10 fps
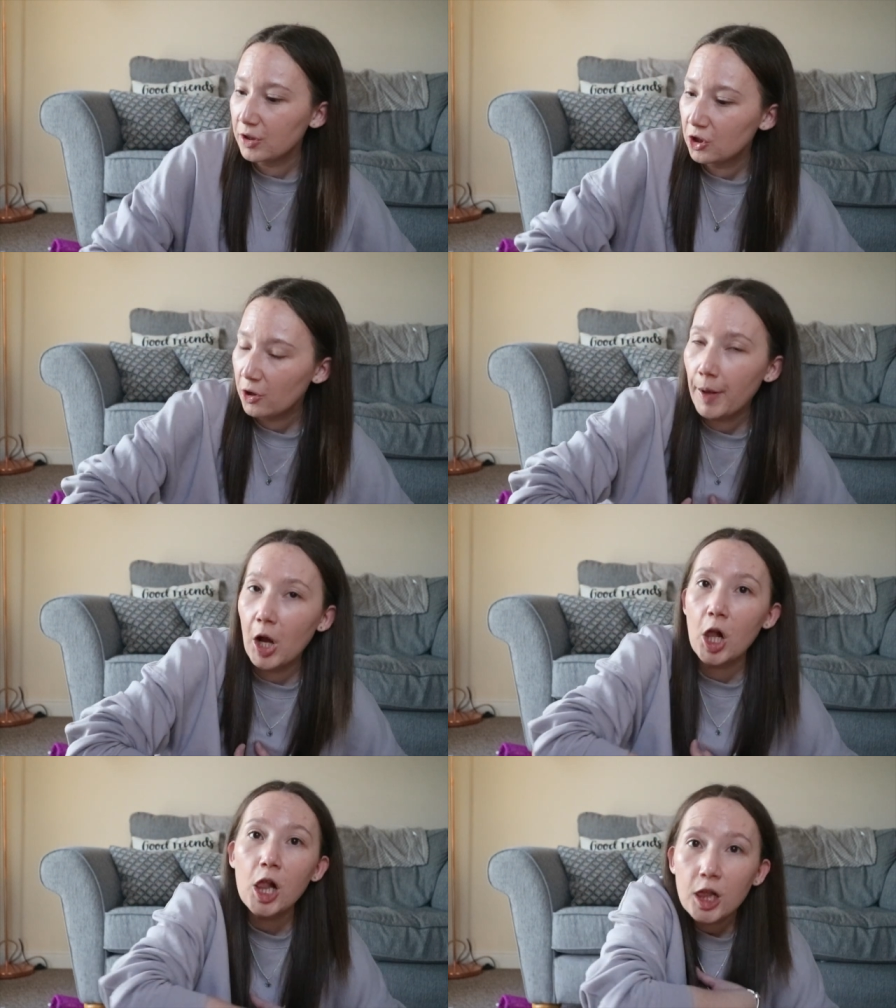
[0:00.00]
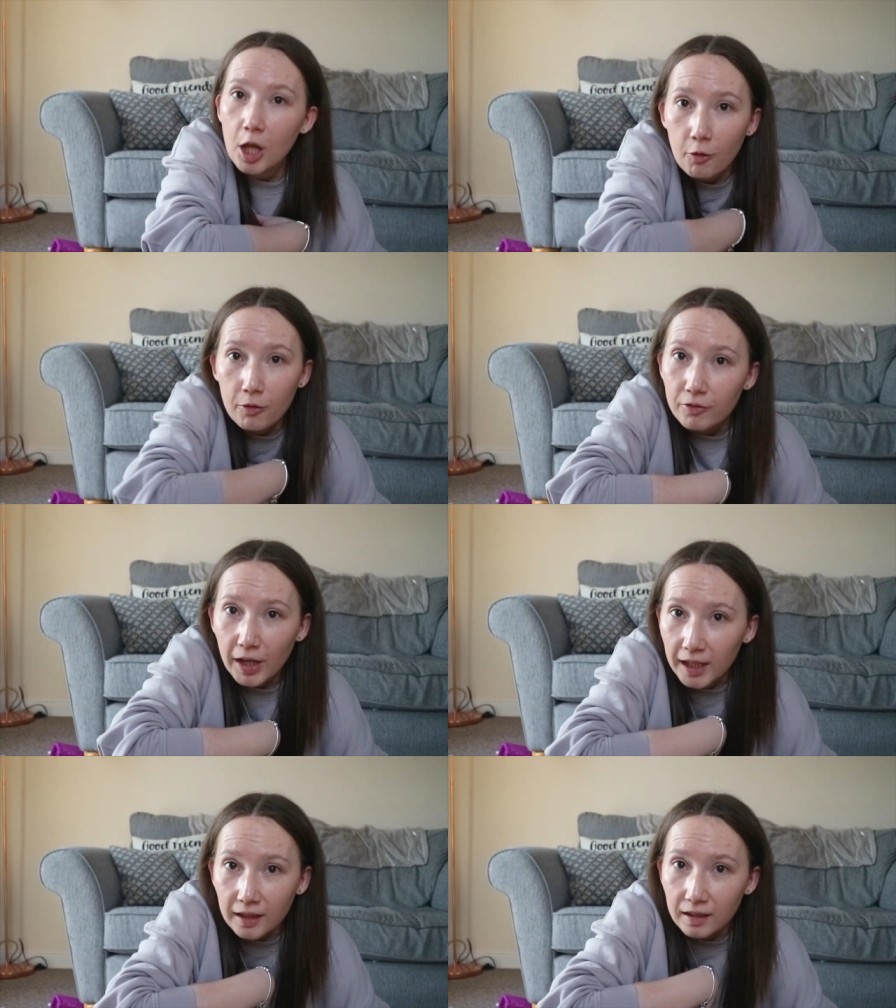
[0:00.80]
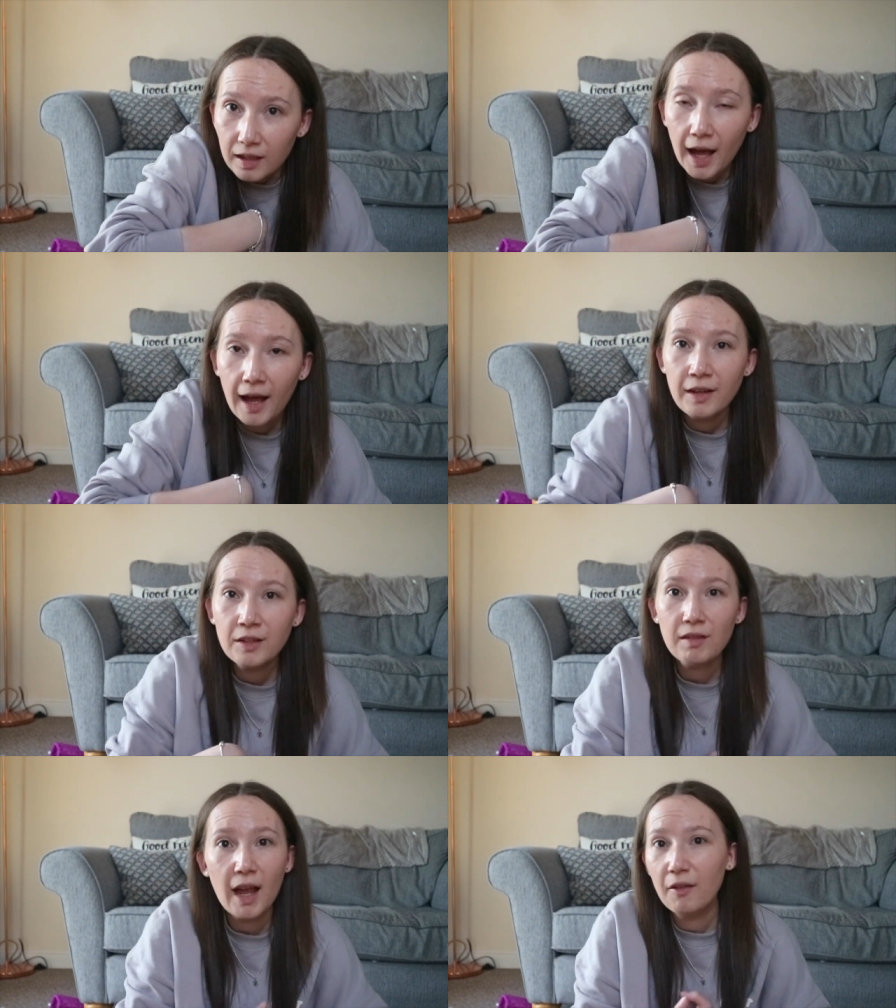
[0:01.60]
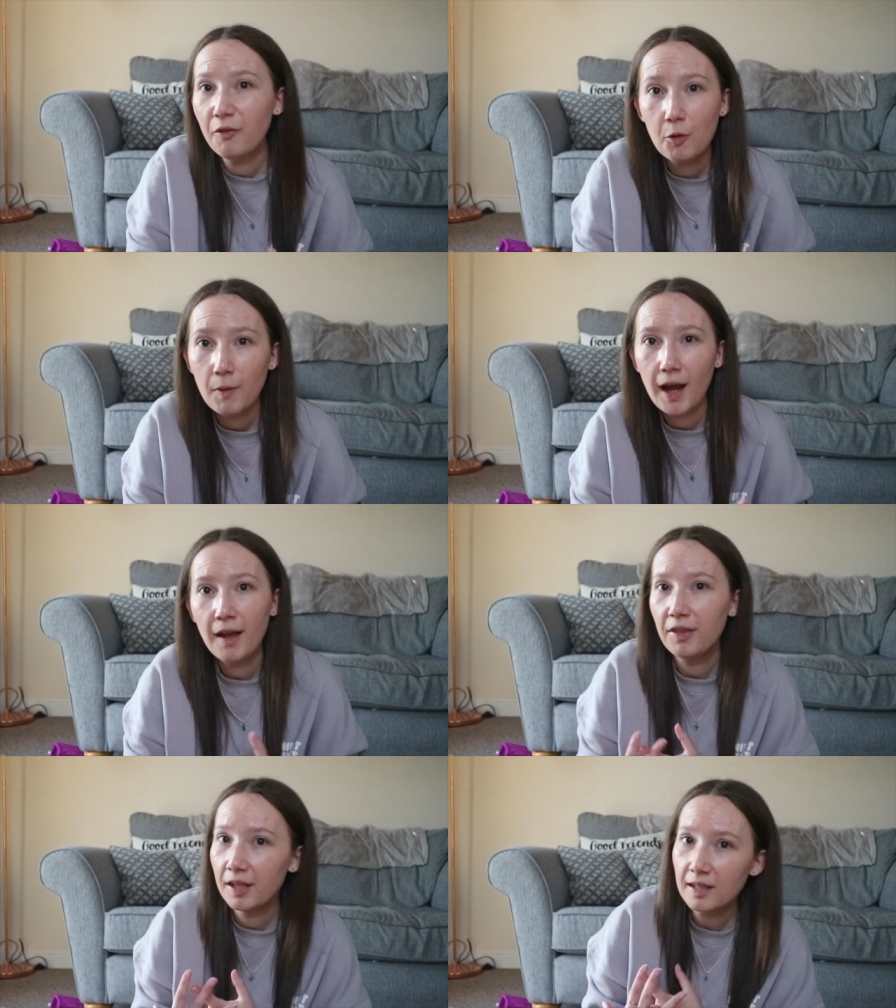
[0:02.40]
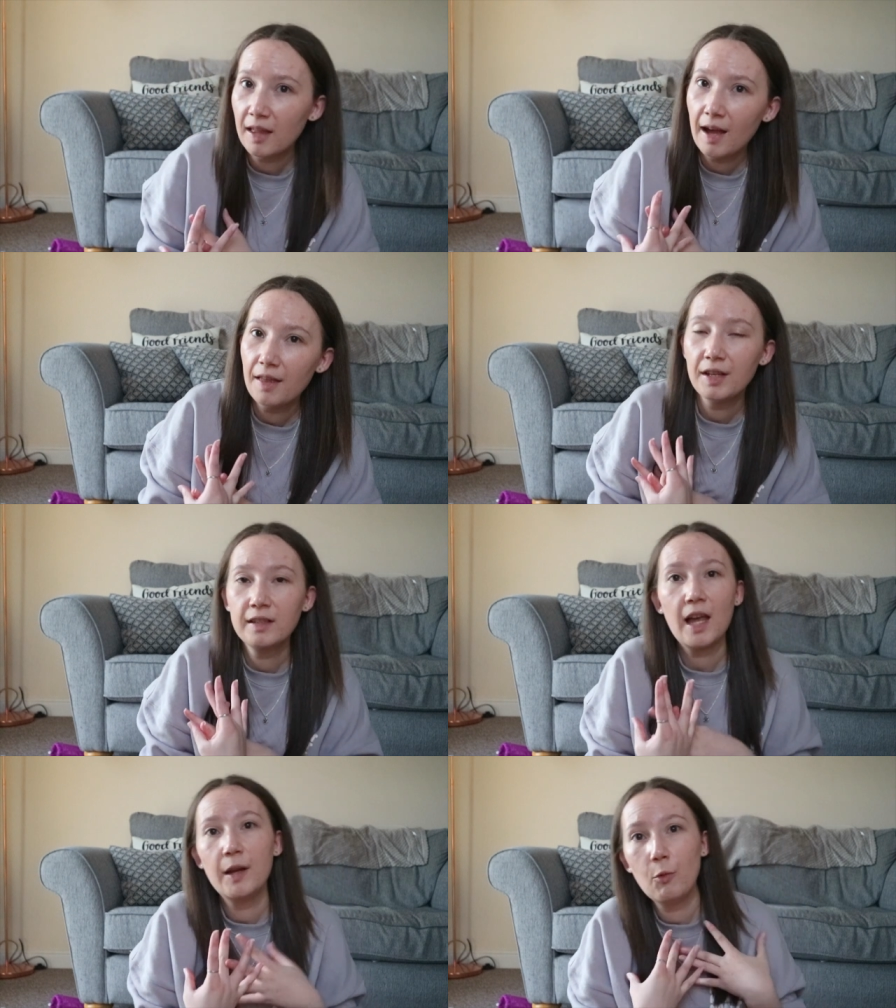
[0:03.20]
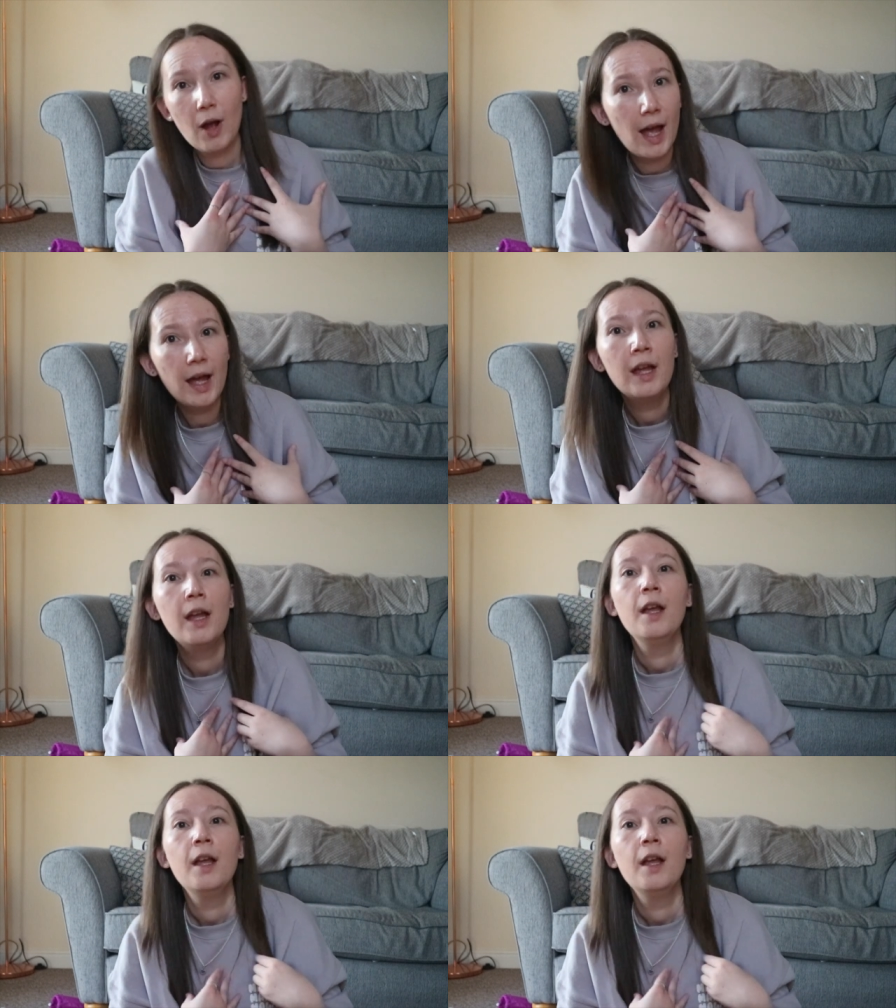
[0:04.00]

some clothing and like footwear and things like that, things I wear.